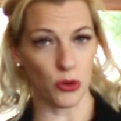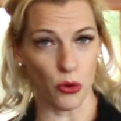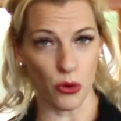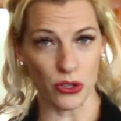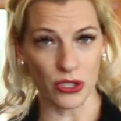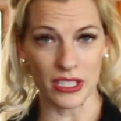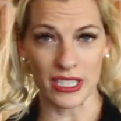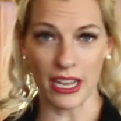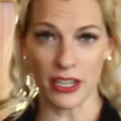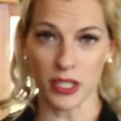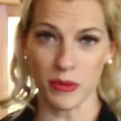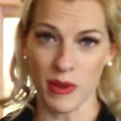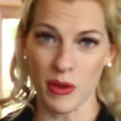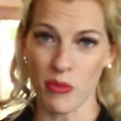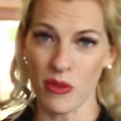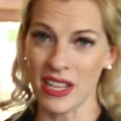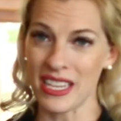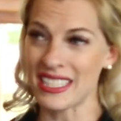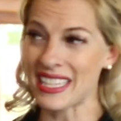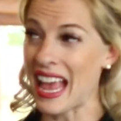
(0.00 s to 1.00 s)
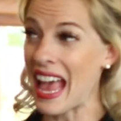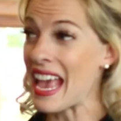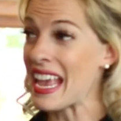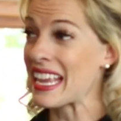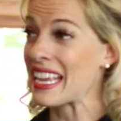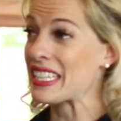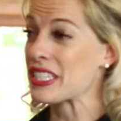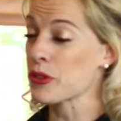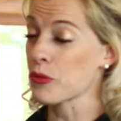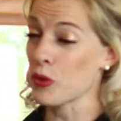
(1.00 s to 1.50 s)
courses out to people is I
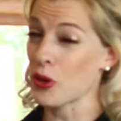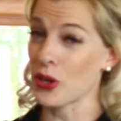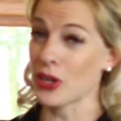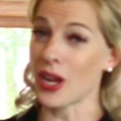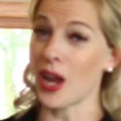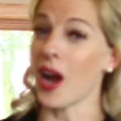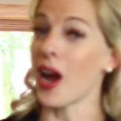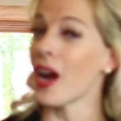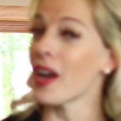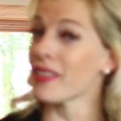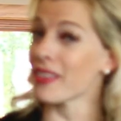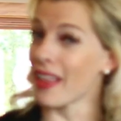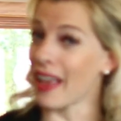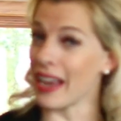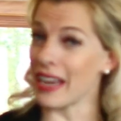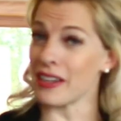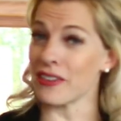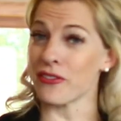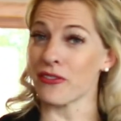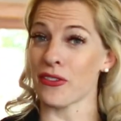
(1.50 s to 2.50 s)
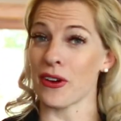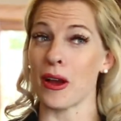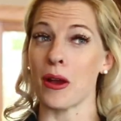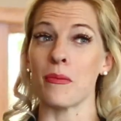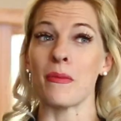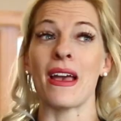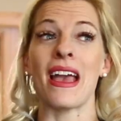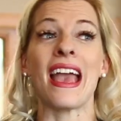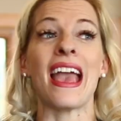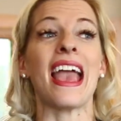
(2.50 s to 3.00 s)
get to work online
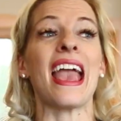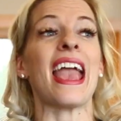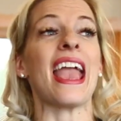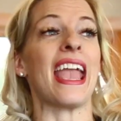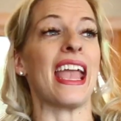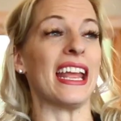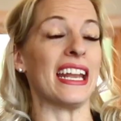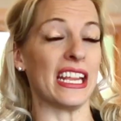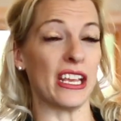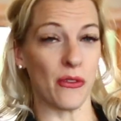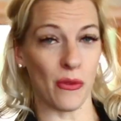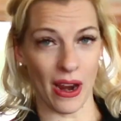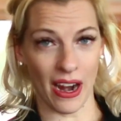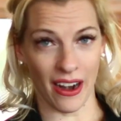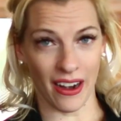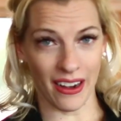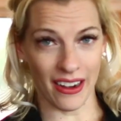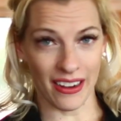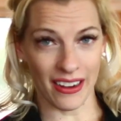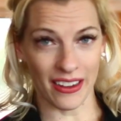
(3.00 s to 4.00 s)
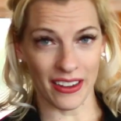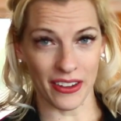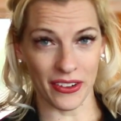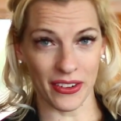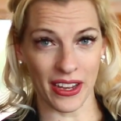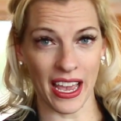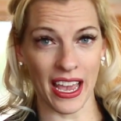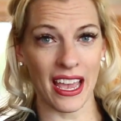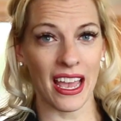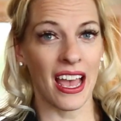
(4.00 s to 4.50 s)
from anywhere.
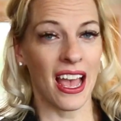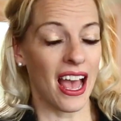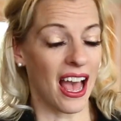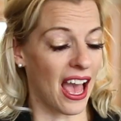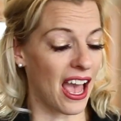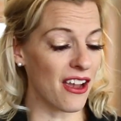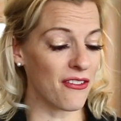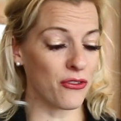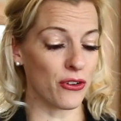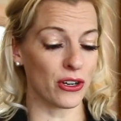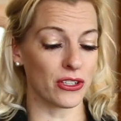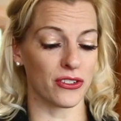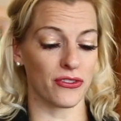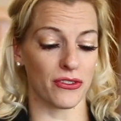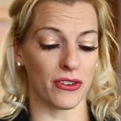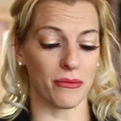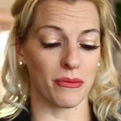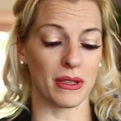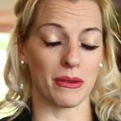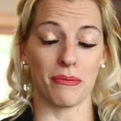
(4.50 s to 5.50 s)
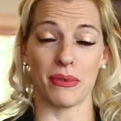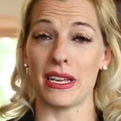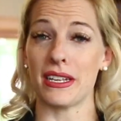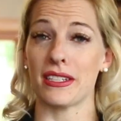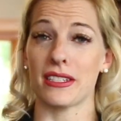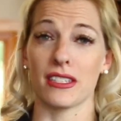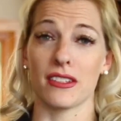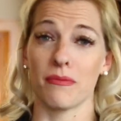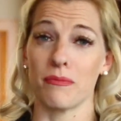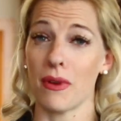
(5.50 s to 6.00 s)
Okay, I've worked from the
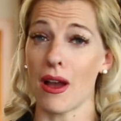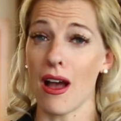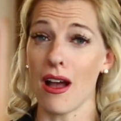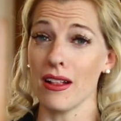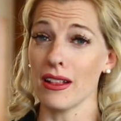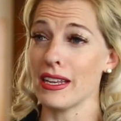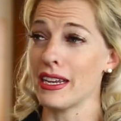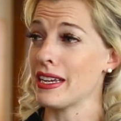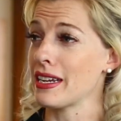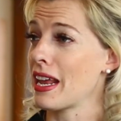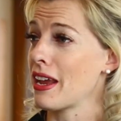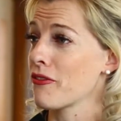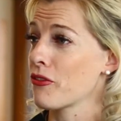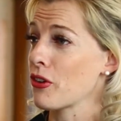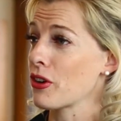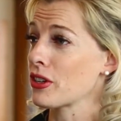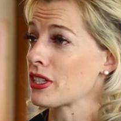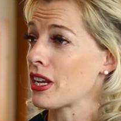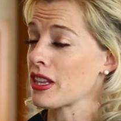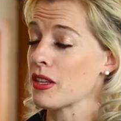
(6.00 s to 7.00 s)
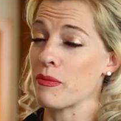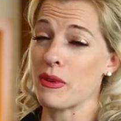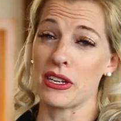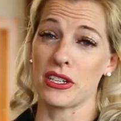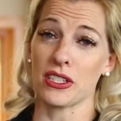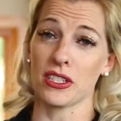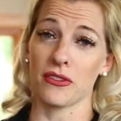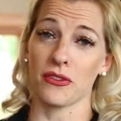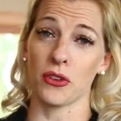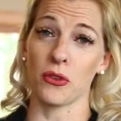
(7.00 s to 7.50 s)
beaches of Bali and I've worked on the
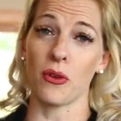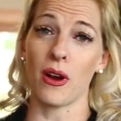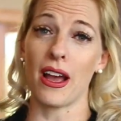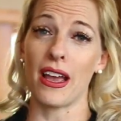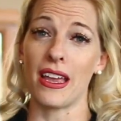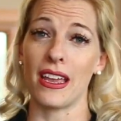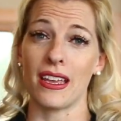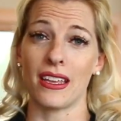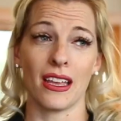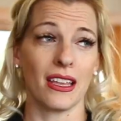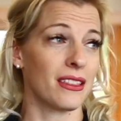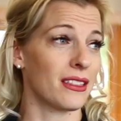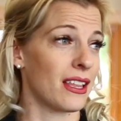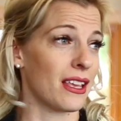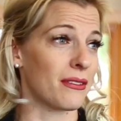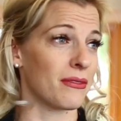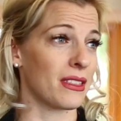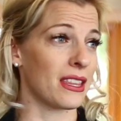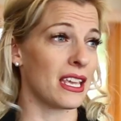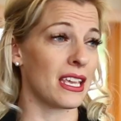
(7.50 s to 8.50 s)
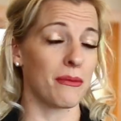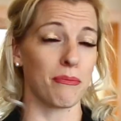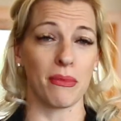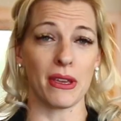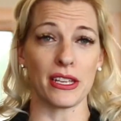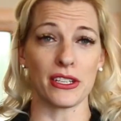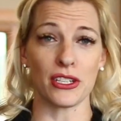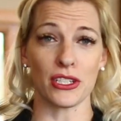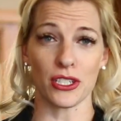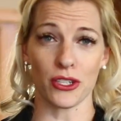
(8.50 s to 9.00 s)
beaches of Hawaii. I, I think
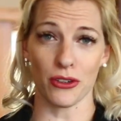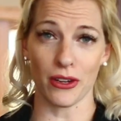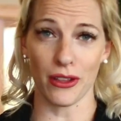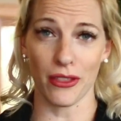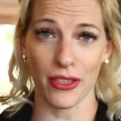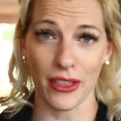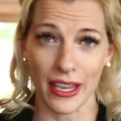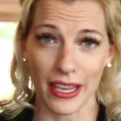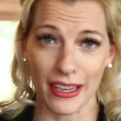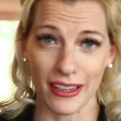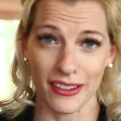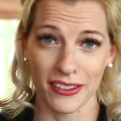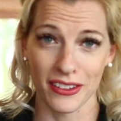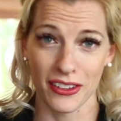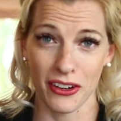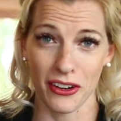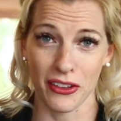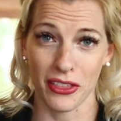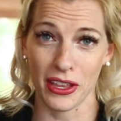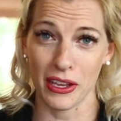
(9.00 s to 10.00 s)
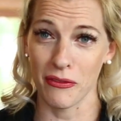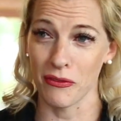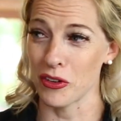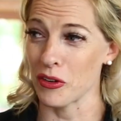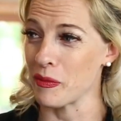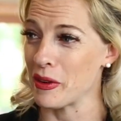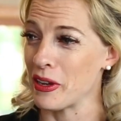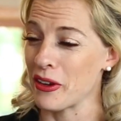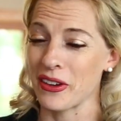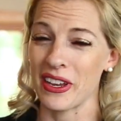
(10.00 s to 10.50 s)
beaches are a thing; they're a theme
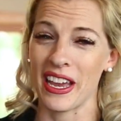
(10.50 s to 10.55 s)
for me.